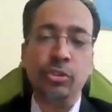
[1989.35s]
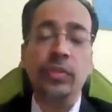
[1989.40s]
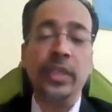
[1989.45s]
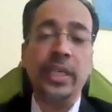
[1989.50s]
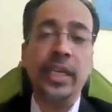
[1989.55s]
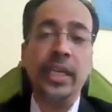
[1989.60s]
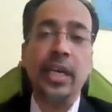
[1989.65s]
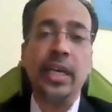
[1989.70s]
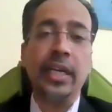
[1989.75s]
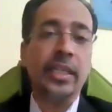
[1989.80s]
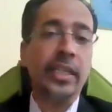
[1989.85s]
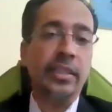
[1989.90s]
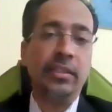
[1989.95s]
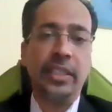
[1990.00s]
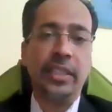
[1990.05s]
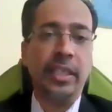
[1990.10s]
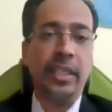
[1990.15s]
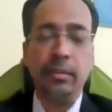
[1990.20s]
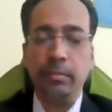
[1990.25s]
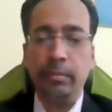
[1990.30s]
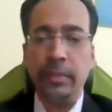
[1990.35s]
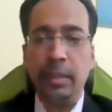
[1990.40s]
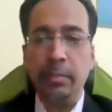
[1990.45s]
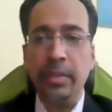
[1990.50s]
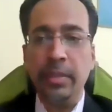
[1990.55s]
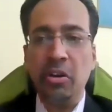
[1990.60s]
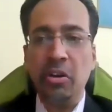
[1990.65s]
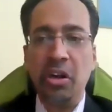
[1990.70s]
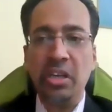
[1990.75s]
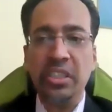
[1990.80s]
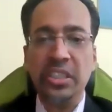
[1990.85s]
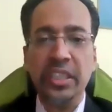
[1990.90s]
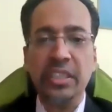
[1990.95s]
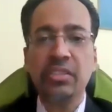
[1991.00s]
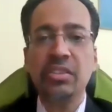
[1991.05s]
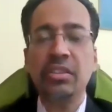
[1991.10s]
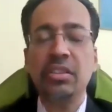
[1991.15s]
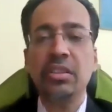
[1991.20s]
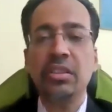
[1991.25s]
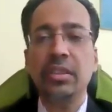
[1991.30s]
as you very correctly said, maybe not
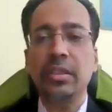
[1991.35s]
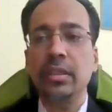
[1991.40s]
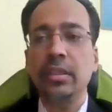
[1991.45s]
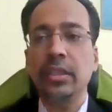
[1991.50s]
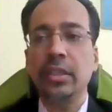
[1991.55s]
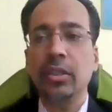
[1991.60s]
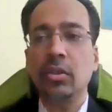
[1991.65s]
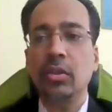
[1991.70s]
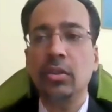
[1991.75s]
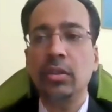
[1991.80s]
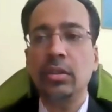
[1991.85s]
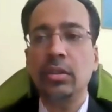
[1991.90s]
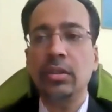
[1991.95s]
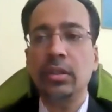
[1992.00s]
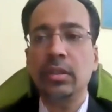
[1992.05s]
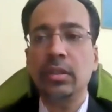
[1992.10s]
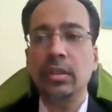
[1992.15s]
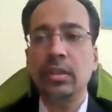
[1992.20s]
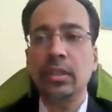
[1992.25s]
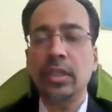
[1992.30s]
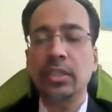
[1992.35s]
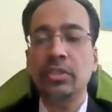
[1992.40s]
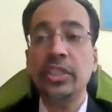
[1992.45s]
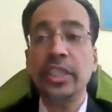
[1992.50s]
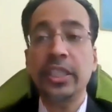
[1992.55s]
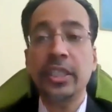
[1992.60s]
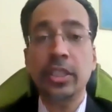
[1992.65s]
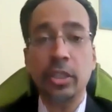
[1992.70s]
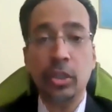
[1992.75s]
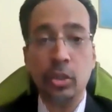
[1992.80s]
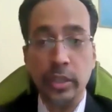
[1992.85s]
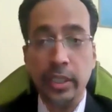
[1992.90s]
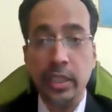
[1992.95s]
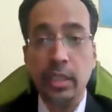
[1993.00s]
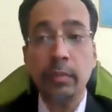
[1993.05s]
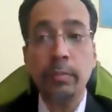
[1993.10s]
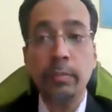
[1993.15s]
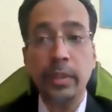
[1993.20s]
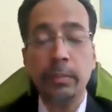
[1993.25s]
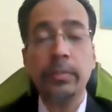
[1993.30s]
just, restricted to
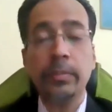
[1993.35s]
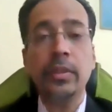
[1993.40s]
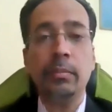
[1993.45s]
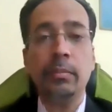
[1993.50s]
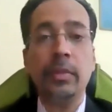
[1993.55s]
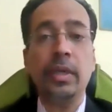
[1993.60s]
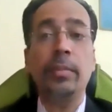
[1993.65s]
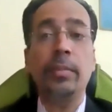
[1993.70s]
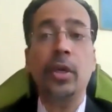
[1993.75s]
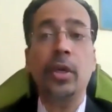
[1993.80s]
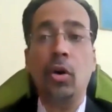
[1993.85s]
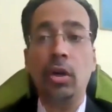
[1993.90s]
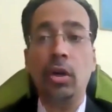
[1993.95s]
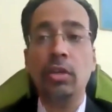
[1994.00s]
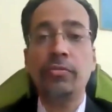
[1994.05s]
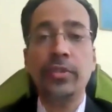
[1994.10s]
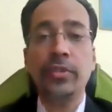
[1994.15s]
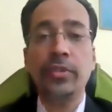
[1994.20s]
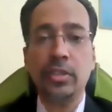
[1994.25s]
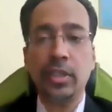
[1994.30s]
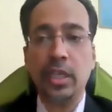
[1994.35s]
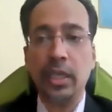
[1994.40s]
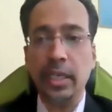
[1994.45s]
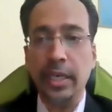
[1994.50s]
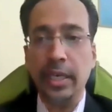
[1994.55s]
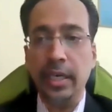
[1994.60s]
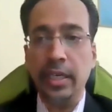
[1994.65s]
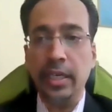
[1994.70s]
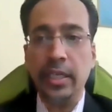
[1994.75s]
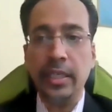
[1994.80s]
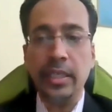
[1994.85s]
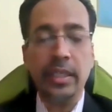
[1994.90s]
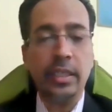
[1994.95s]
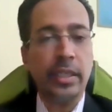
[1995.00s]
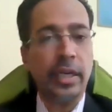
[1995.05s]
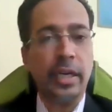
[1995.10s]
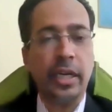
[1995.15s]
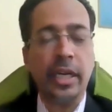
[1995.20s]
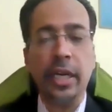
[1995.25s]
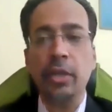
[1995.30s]
young people. Maybe all of us are guilty.
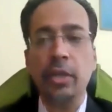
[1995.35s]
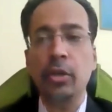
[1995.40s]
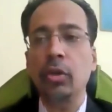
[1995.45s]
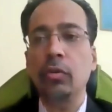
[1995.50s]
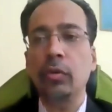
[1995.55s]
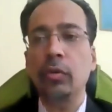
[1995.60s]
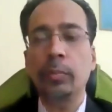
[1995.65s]
And then,